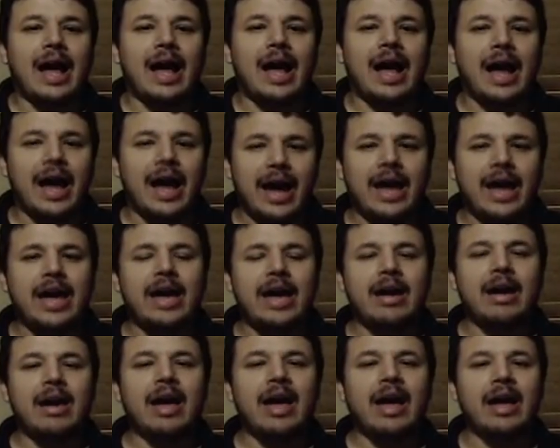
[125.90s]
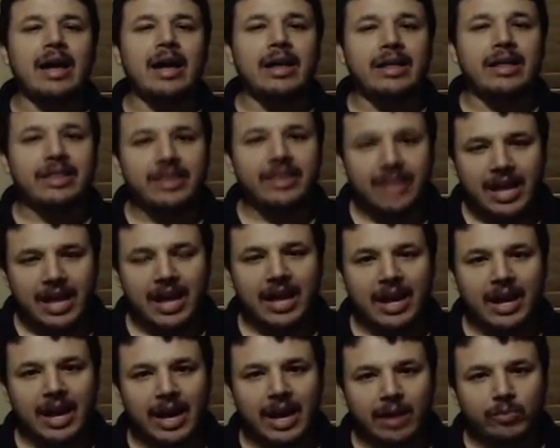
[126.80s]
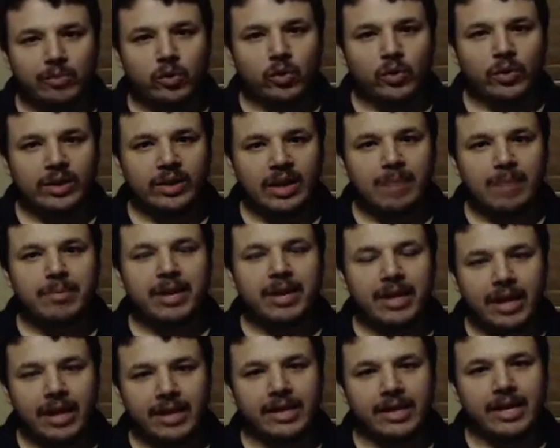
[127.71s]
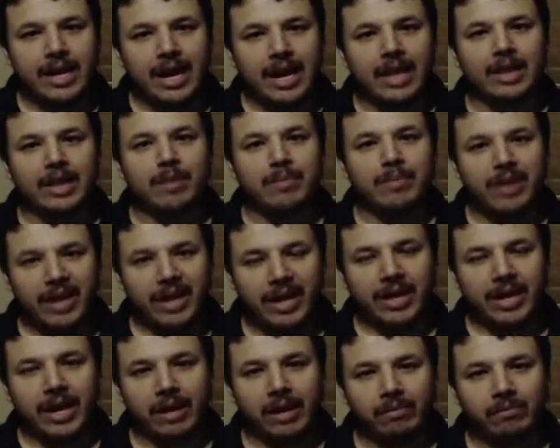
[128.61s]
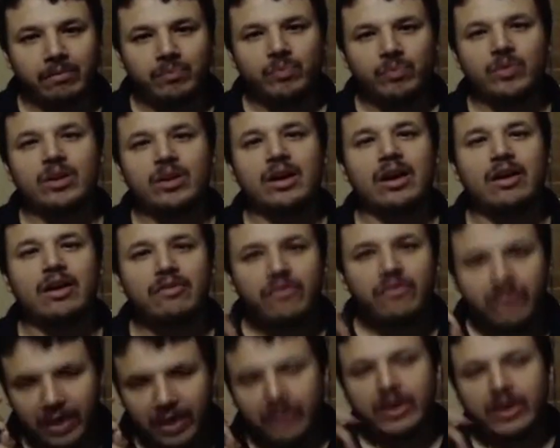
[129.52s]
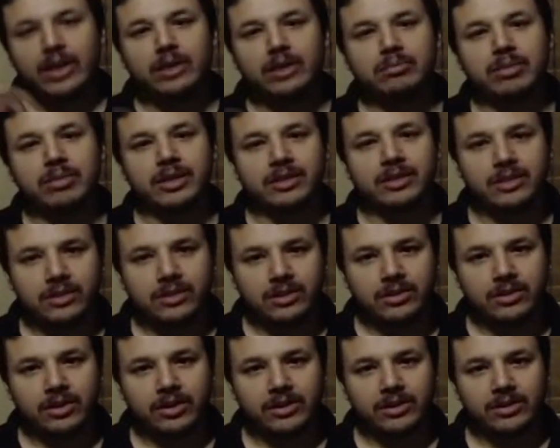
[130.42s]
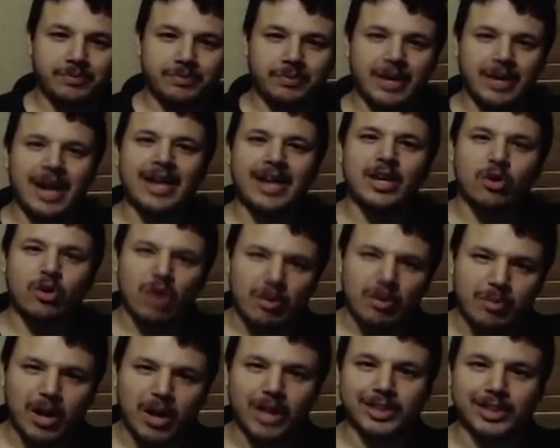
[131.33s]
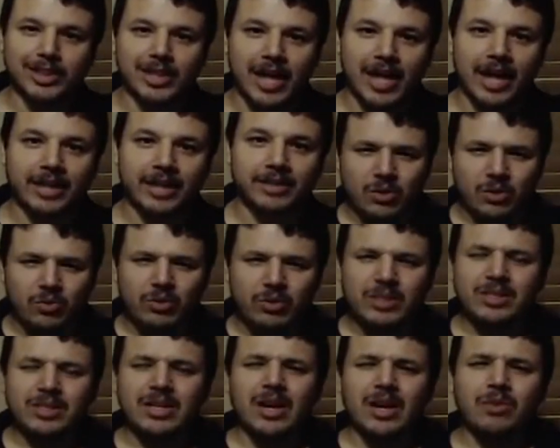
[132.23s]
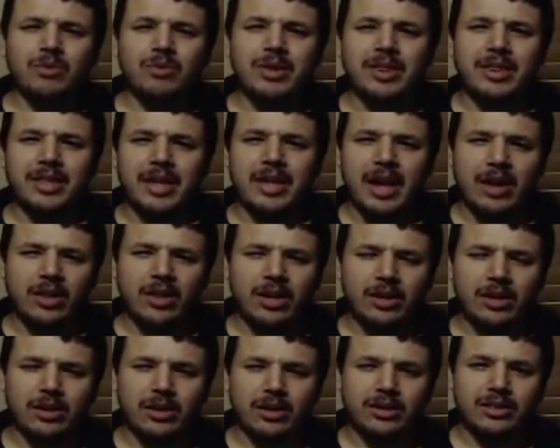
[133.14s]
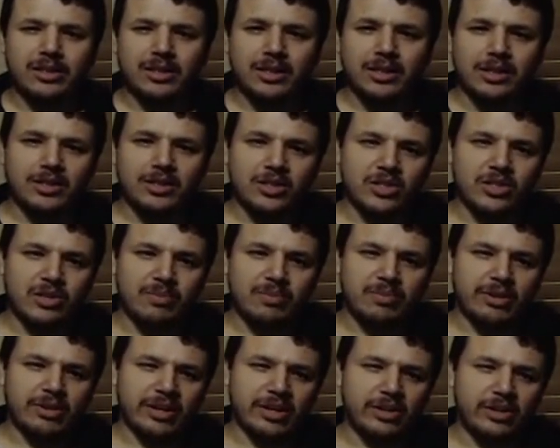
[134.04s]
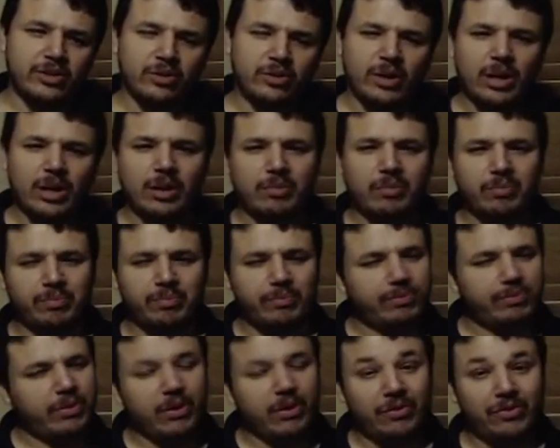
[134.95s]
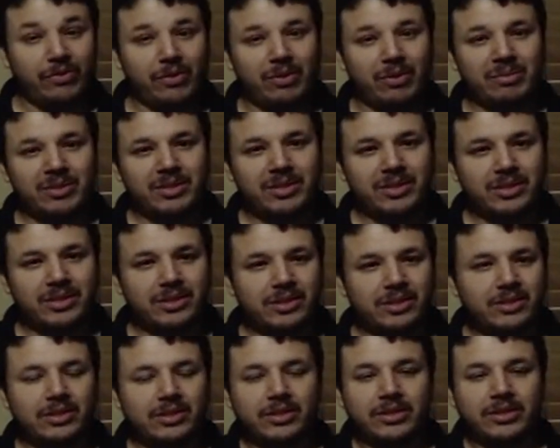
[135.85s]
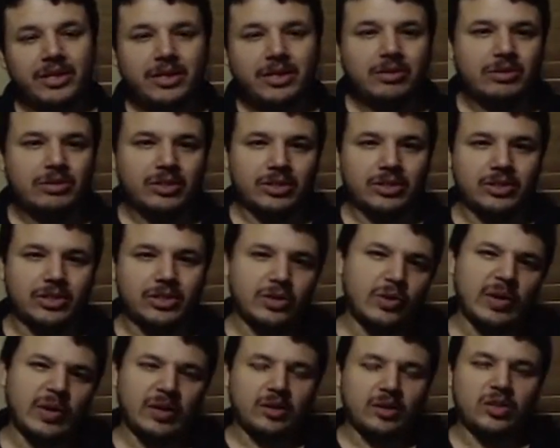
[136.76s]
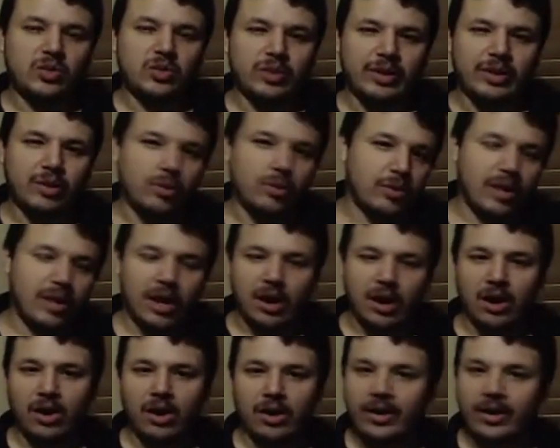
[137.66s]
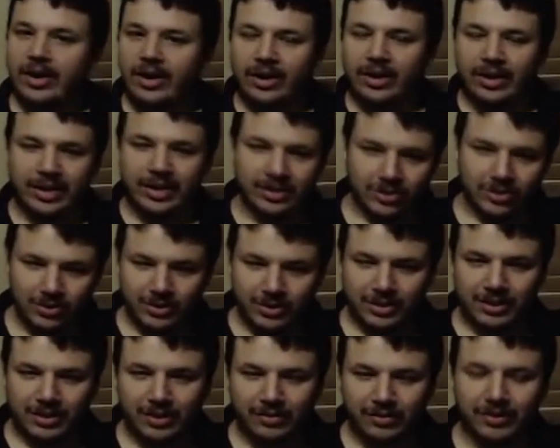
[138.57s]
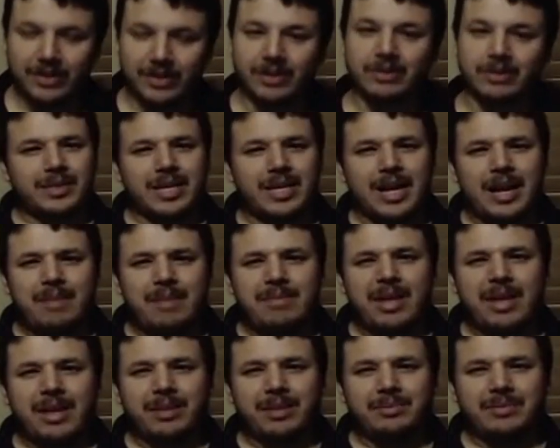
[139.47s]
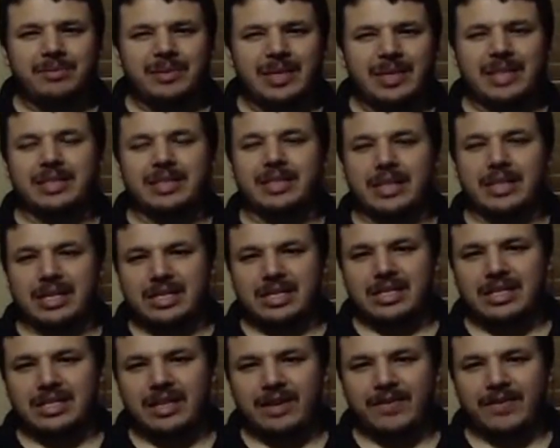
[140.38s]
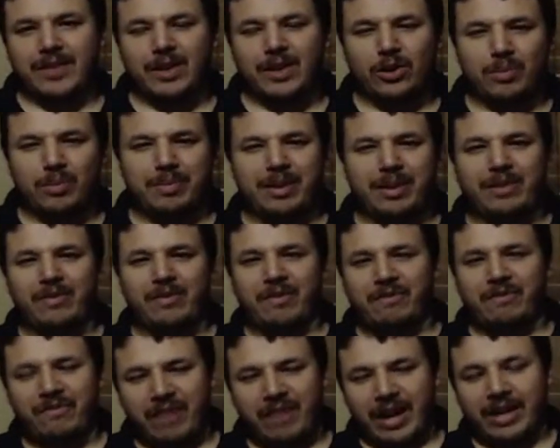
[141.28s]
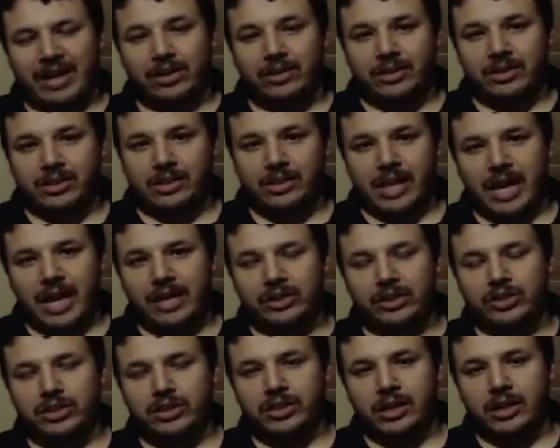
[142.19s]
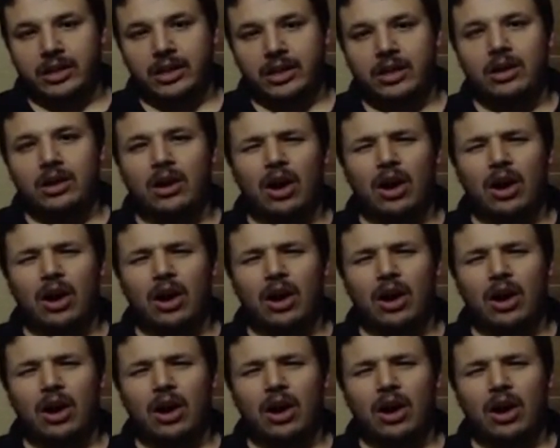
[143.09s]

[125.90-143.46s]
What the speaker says: I think I'm going to begin at the beginning. A very good place to start. I know I botched that. We start with Kelly Clarkson and Snoop Dogg doing performances, you know, just to illustrate who they are and all that sort of stuff, you know. I mean, it does give a little bit of a finalist energy.